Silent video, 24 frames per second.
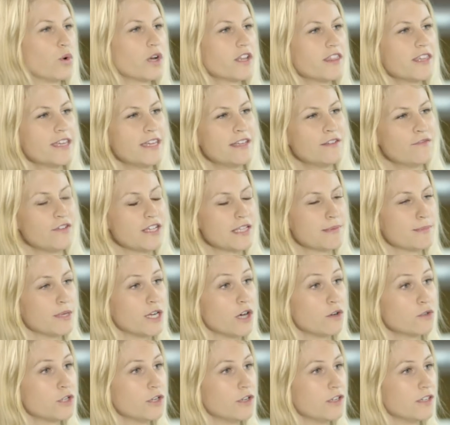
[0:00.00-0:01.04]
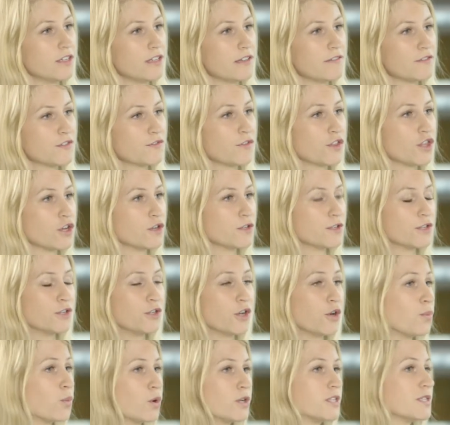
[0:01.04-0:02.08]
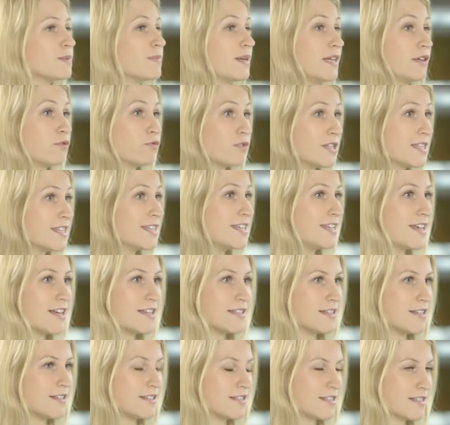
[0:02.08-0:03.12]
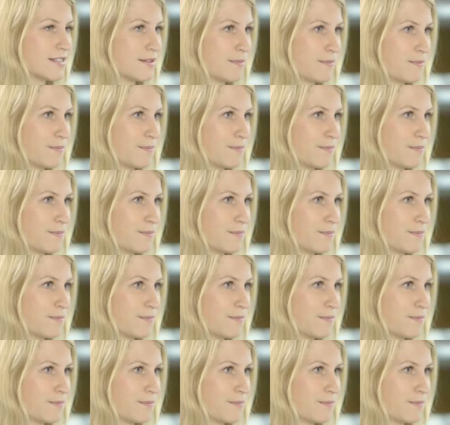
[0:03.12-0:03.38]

what are the investment alternatives for those who don't want to be in risky assets?